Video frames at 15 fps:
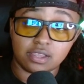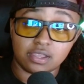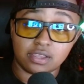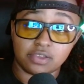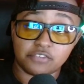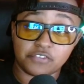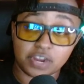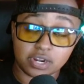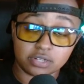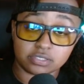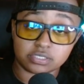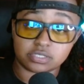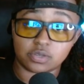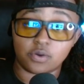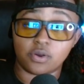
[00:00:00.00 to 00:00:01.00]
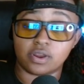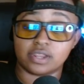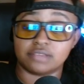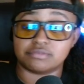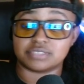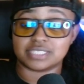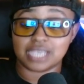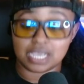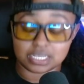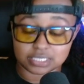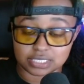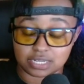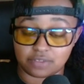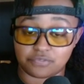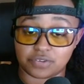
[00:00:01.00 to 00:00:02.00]
first or if Ty
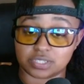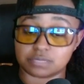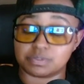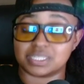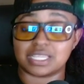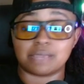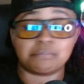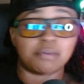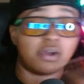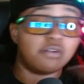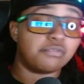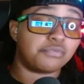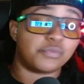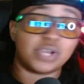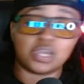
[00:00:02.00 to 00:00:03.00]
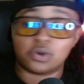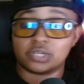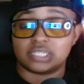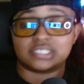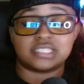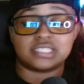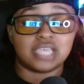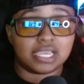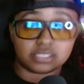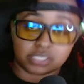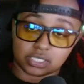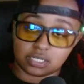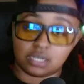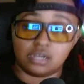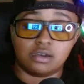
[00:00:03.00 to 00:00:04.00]
said it first, but they both went on a
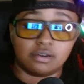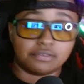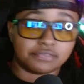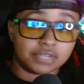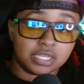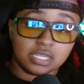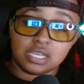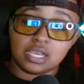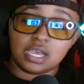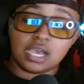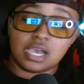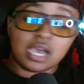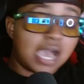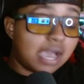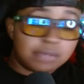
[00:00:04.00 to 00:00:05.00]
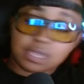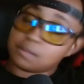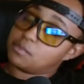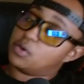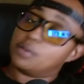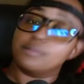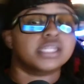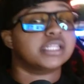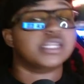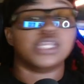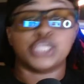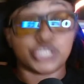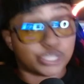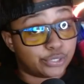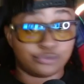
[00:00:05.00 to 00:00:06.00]
tangent of I make more money
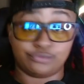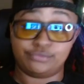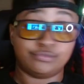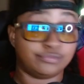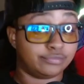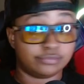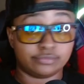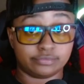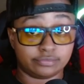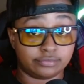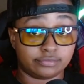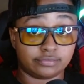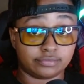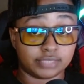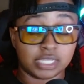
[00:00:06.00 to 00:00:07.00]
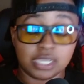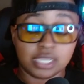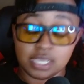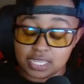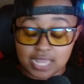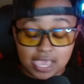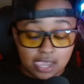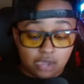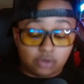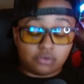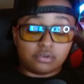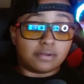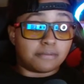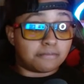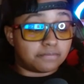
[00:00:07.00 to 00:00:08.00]
than you. Now,
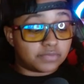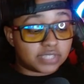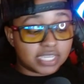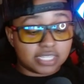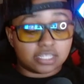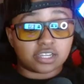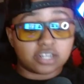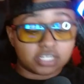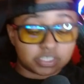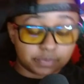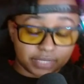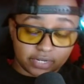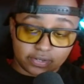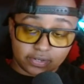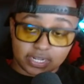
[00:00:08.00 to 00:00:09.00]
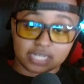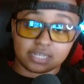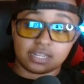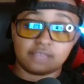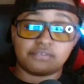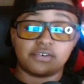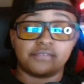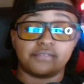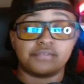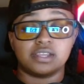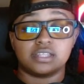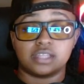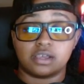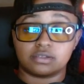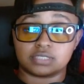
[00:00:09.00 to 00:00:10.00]
Taylor Girls been on the internet for a very
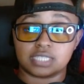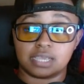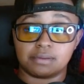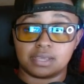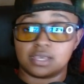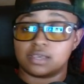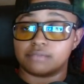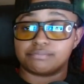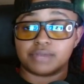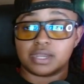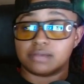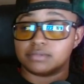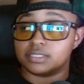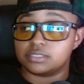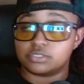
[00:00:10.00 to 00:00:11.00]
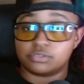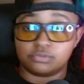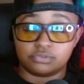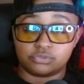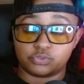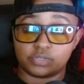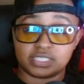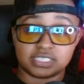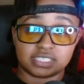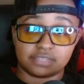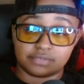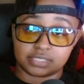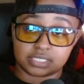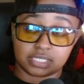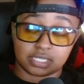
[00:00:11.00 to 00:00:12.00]
long time, probably
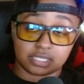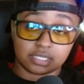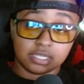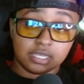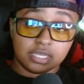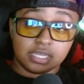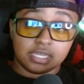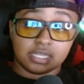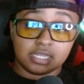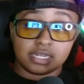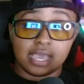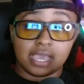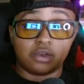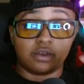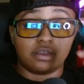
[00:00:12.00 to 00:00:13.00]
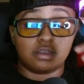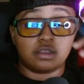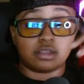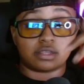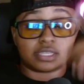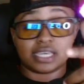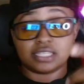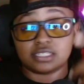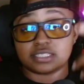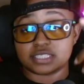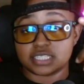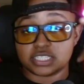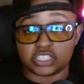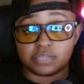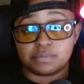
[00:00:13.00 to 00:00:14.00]
2017. Now, Kayla
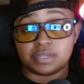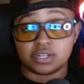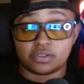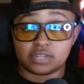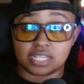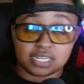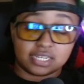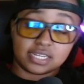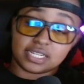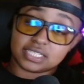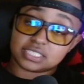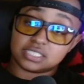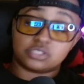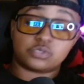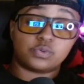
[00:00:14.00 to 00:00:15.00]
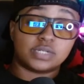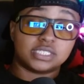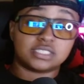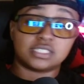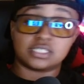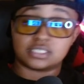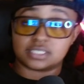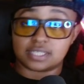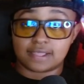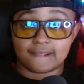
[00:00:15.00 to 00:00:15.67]
says she been on the internet since 2016.